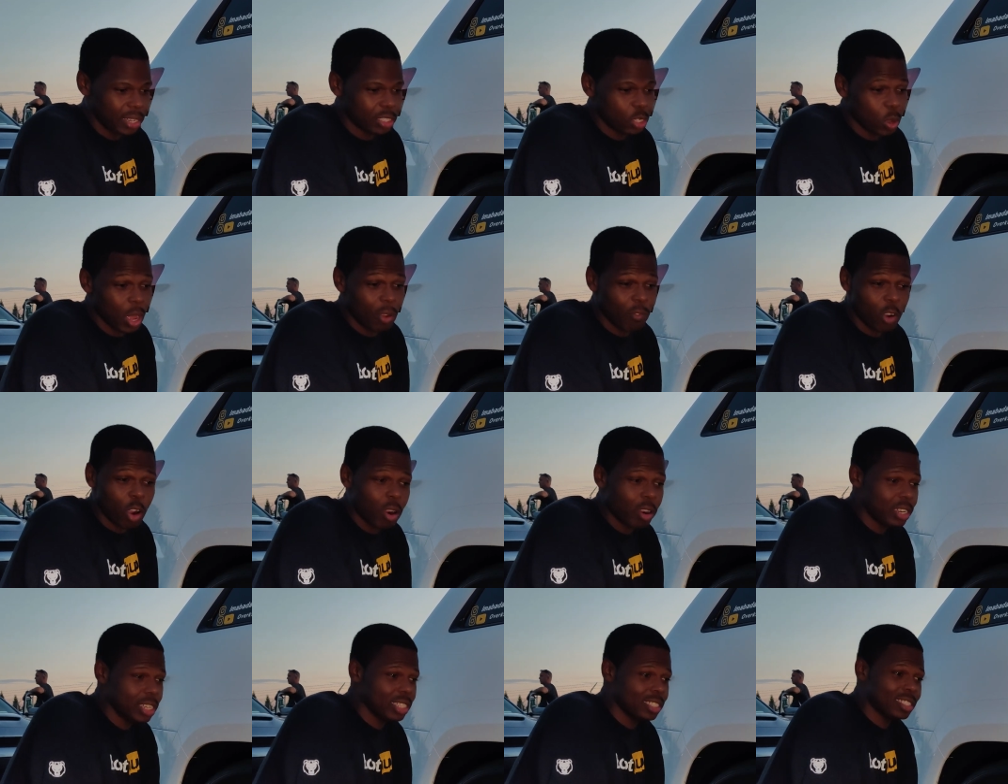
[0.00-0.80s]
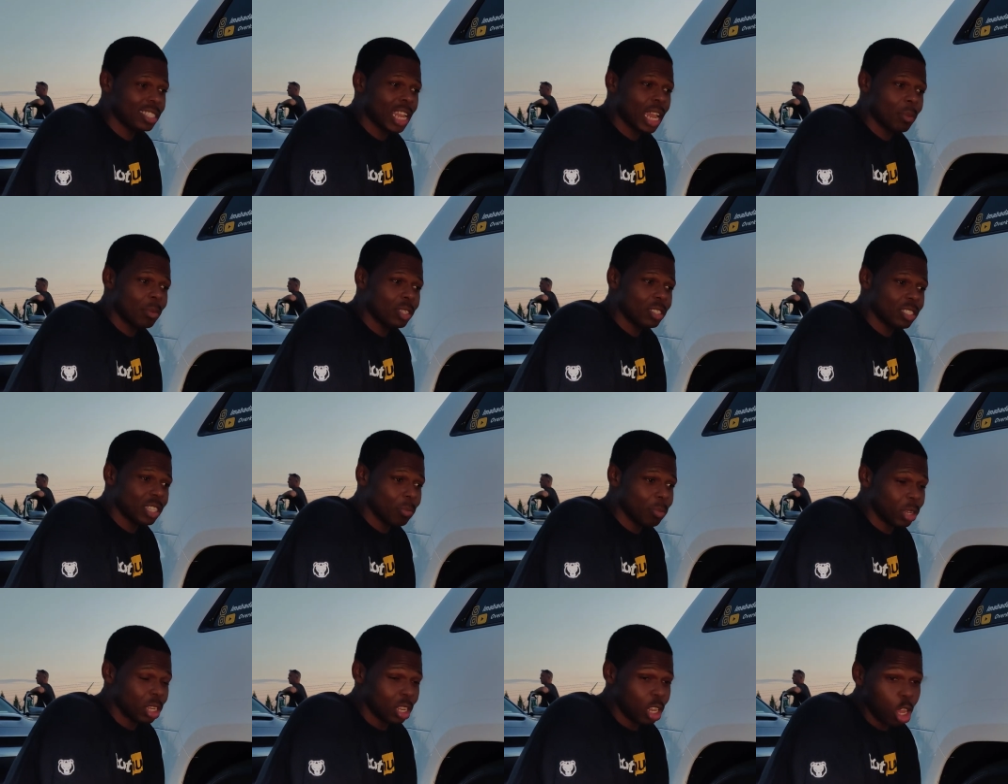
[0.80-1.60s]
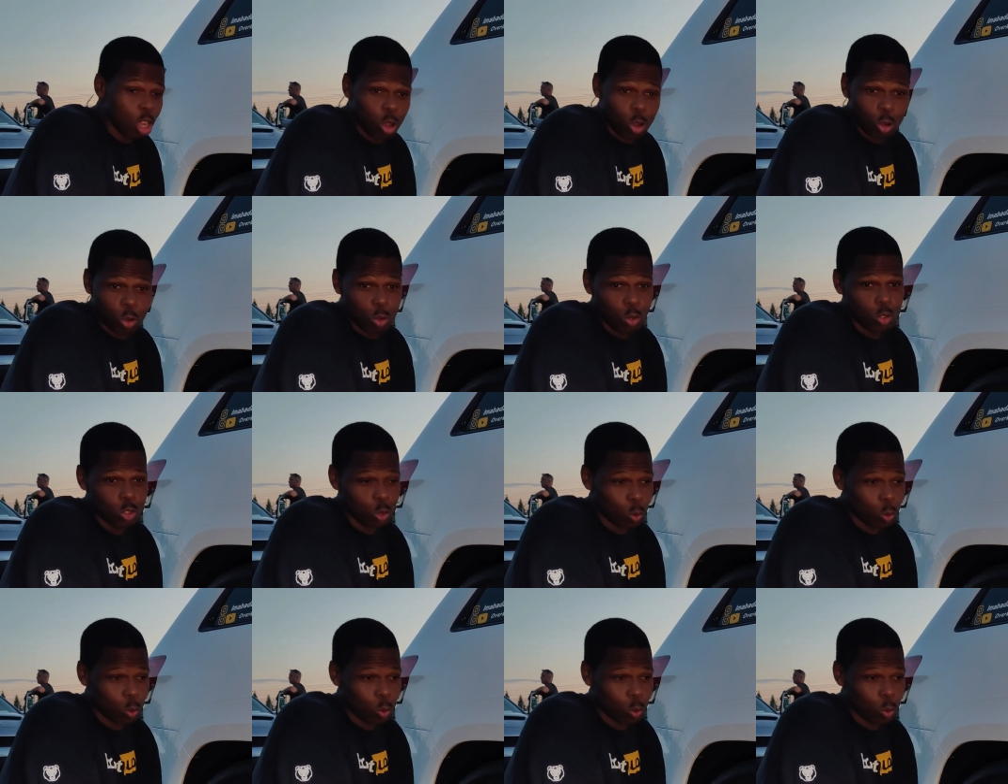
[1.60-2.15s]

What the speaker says: So I've already established that below